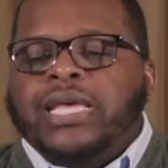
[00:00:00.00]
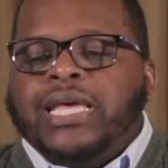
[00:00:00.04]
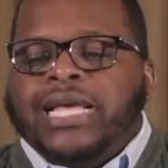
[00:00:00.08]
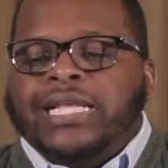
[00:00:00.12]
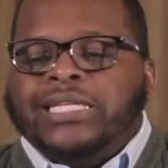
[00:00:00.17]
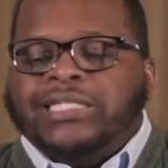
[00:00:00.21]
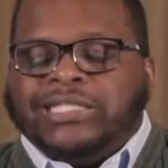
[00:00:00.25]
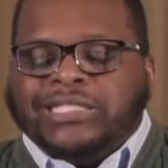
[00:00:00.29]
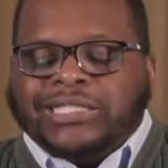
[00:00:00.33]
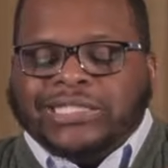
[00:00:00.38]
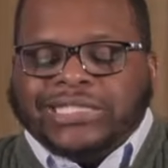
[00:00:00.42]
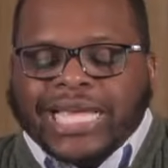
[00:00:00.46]

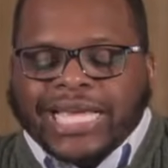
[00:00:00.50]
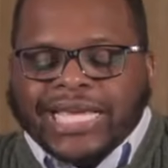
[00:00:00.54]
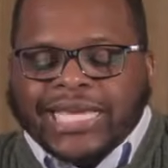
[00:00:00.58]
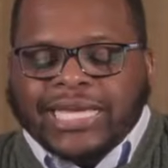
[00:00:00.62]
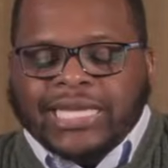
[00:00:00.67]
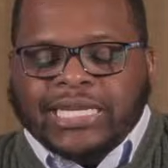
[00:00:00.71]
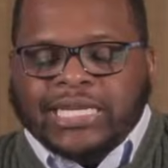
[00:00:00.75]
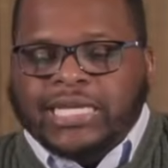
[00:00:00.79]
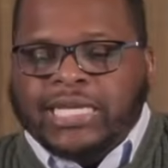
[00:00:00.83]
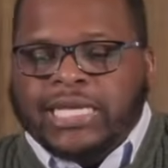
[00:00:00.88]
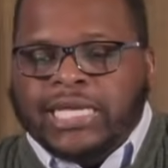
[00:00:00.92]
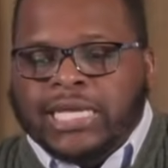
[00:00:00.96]
In 2
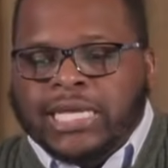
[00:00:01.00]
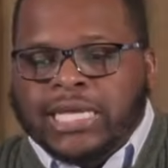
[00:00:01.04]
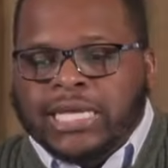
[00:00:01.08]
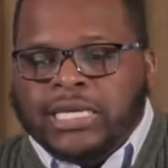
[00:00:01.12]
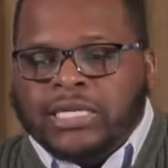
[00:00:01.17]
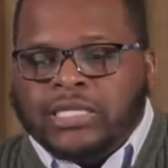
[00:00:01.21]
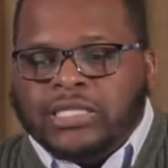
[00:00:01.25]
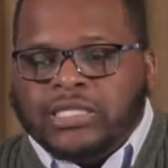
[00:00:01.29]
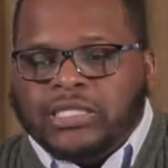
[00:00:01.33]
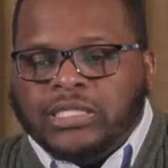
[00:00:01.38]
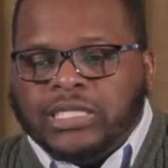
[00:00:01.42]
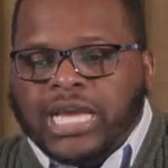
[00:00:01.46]

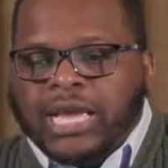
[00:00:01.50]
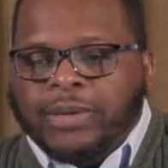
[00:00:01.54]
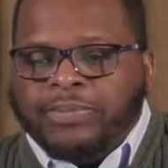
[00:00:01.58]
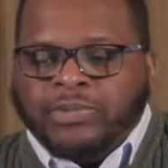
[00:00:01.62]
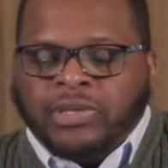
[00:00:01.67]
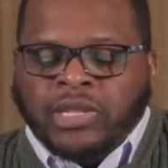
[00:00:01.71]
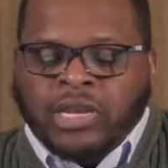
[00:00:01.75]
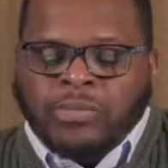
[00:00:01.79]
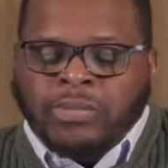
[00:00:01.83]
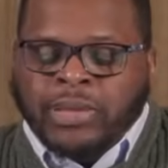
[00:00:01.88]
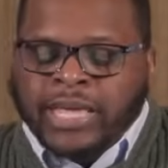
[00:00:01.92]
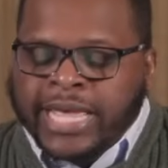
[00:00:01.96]
Kings
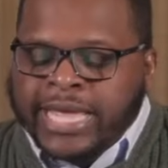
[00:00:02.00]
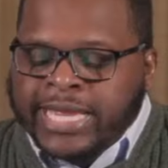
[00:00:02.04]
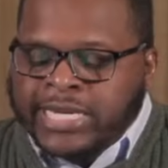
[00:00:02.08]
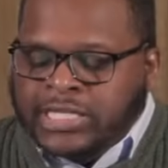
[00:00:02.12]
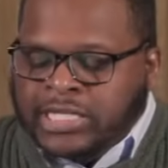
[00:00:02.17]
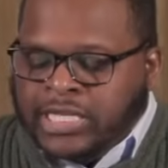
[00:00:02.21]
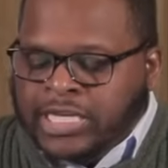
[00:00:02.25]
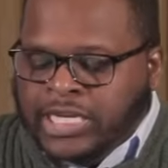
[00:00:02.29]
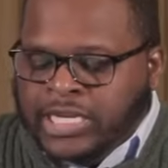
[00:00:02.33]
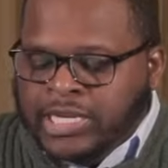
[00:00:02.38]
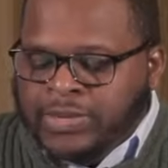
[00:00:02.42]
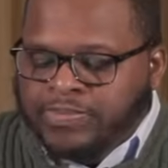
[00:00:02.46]
chapter number
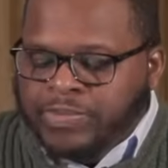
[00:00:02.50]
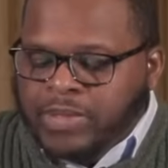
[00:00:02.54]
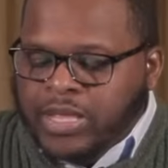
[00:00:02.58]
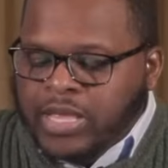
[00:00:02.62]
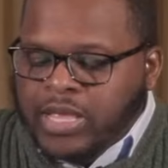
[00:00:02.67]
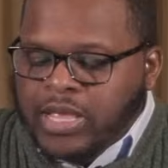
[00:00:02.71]
18,